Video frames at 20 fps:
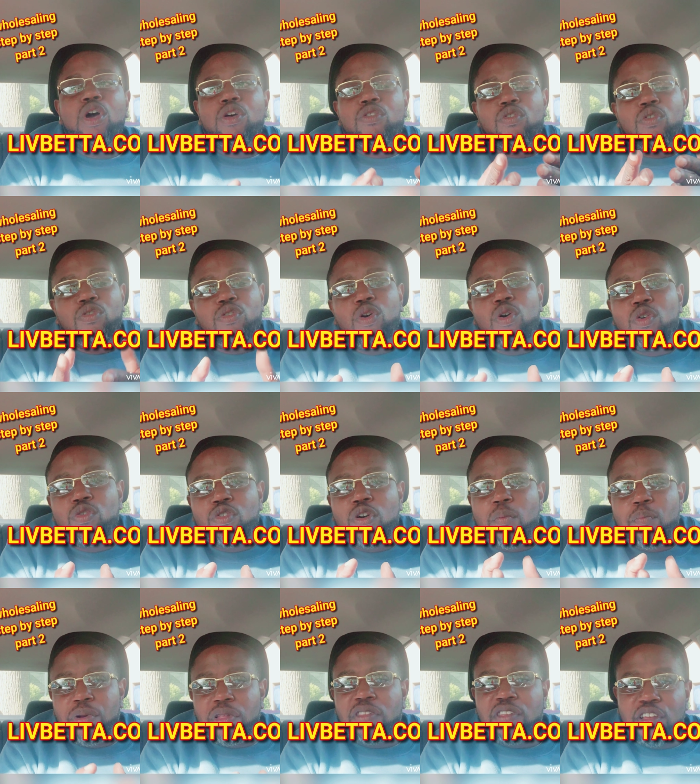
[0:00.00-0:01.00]
So those are
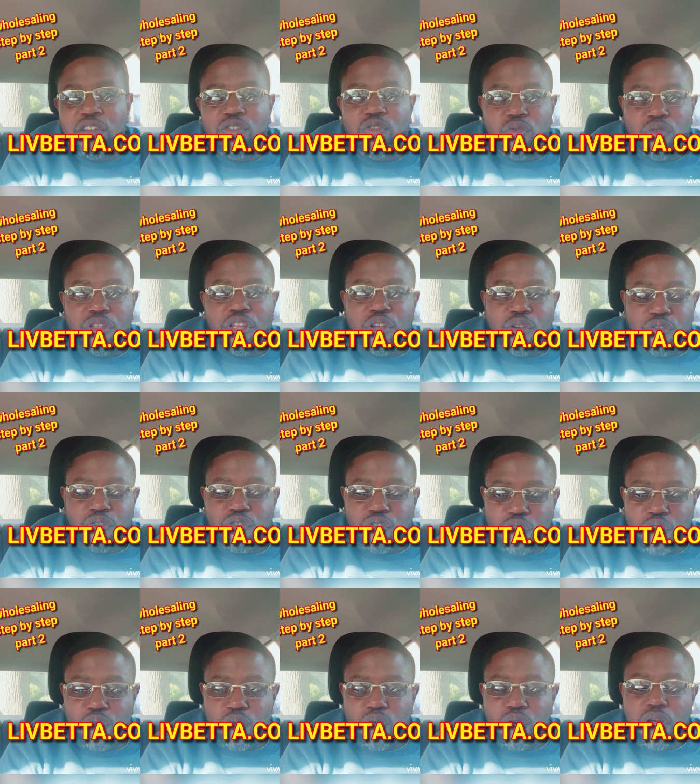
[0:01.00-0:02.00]
potential deals
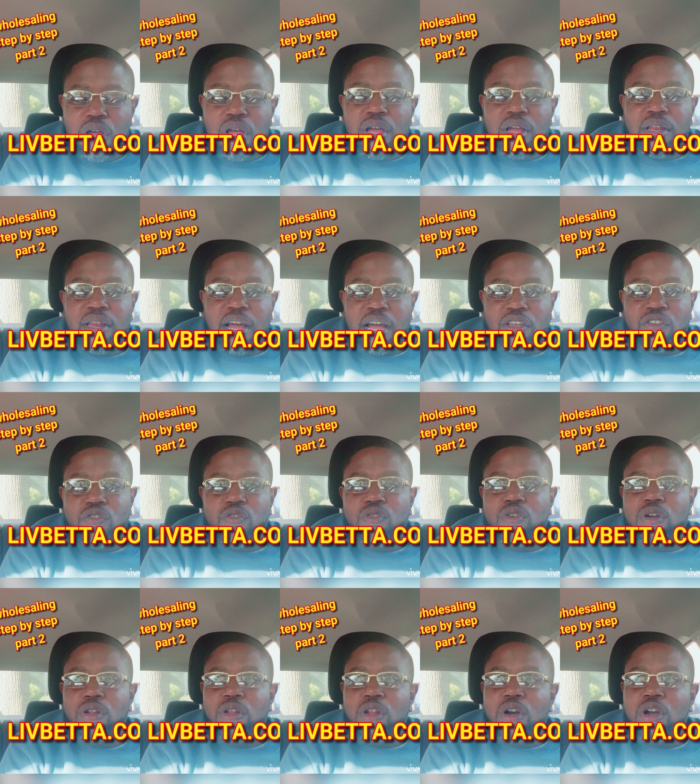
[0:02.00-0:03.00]
too that you
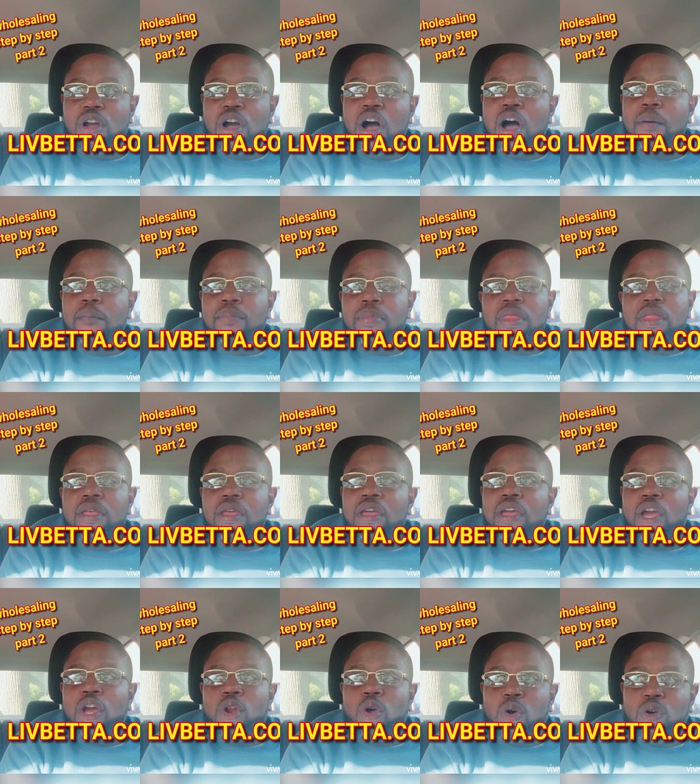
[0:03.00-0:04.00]
could look up.
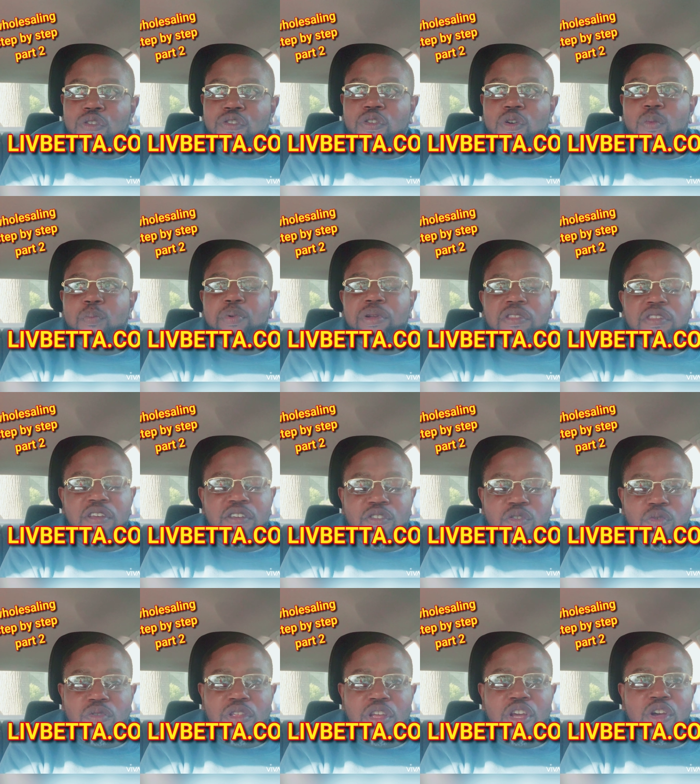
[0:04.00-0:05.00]
And also
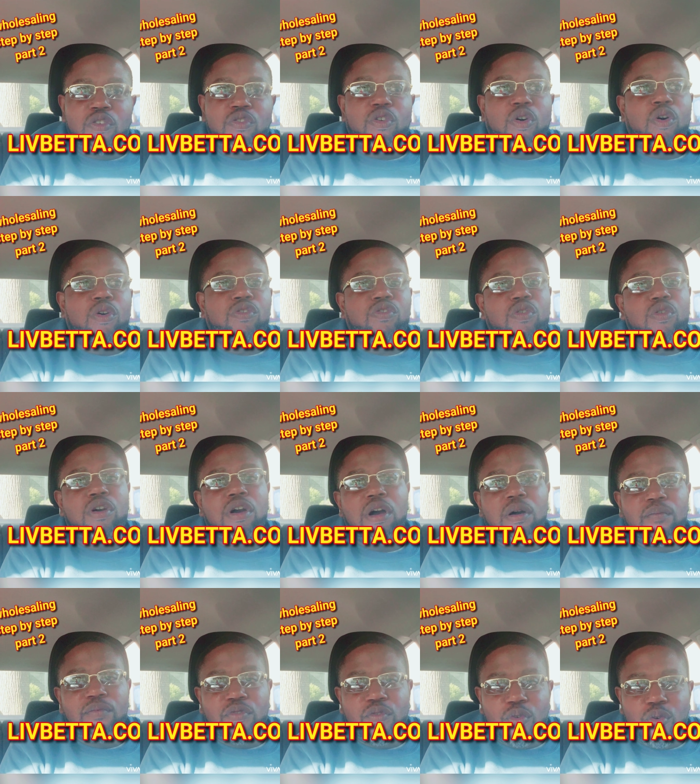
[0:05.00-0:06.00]
potential deals also
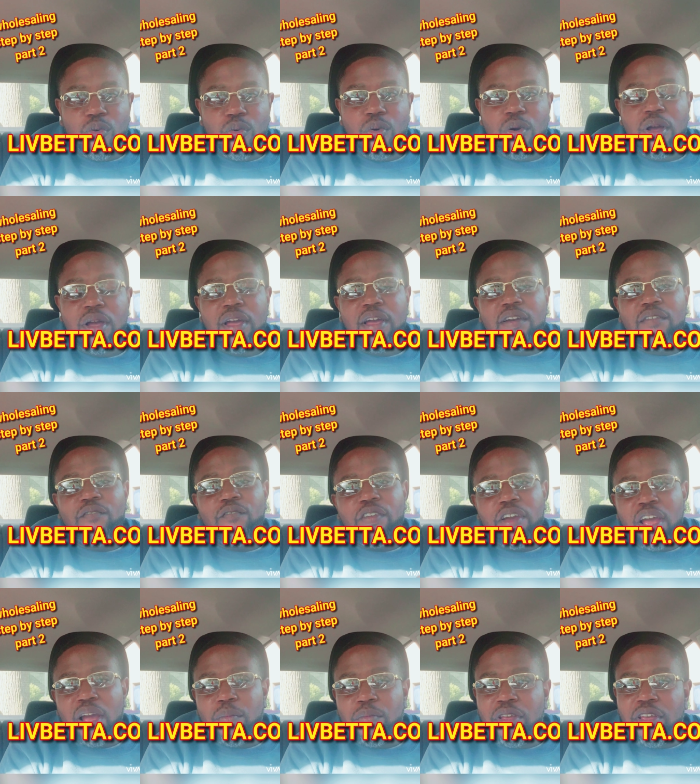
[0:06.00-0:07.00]
come through
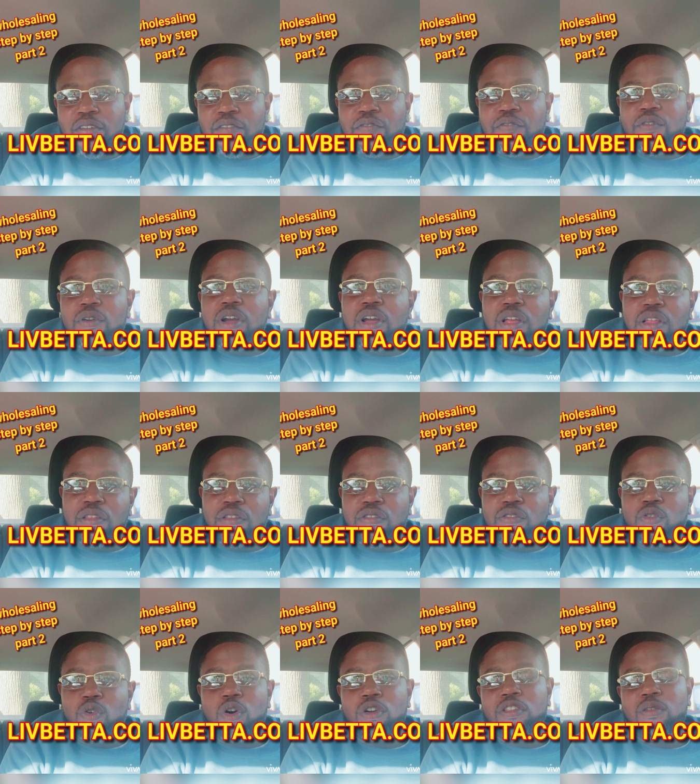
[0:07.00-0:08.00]
family and friends.
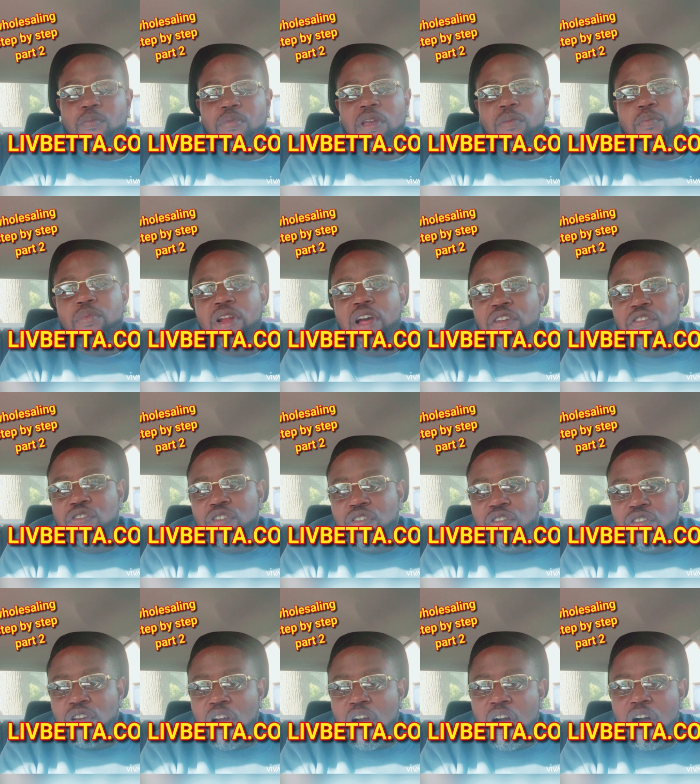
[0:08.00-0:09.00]
Talk to people at your
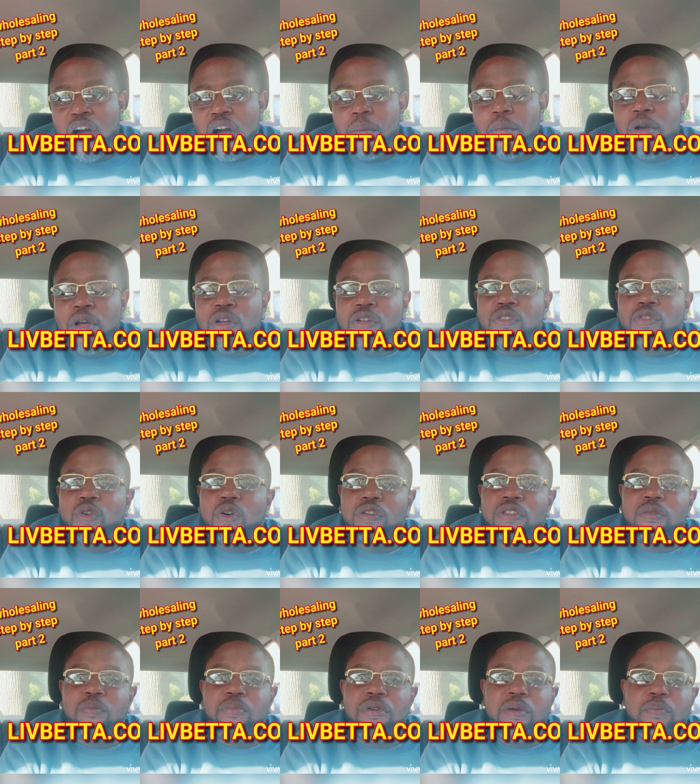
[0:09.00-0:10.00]
job. Talk
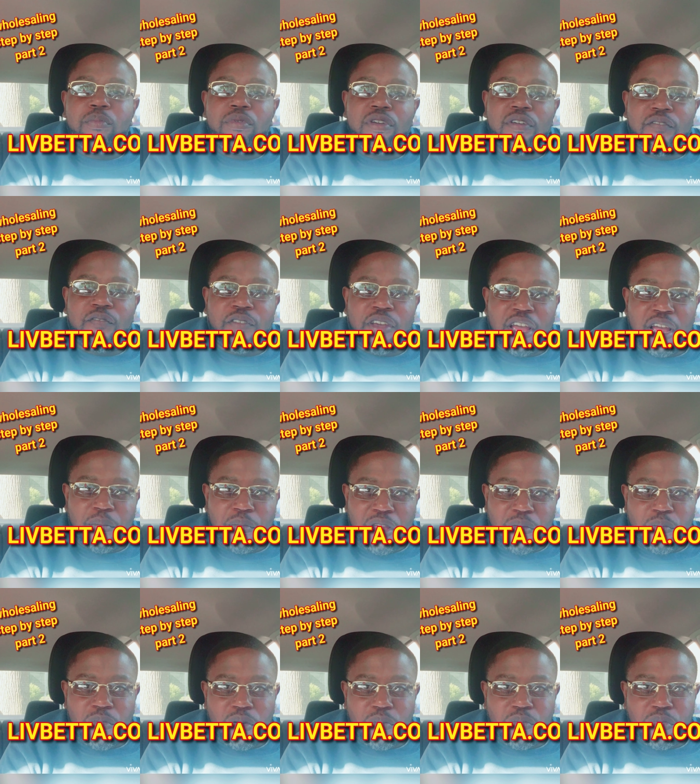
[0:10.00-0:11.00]
to people, your family
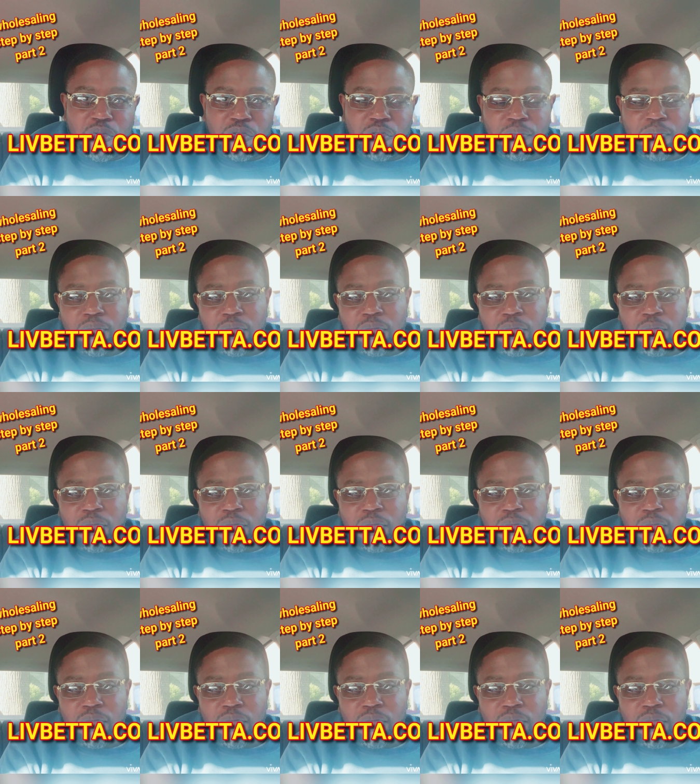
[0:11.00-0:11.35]
members.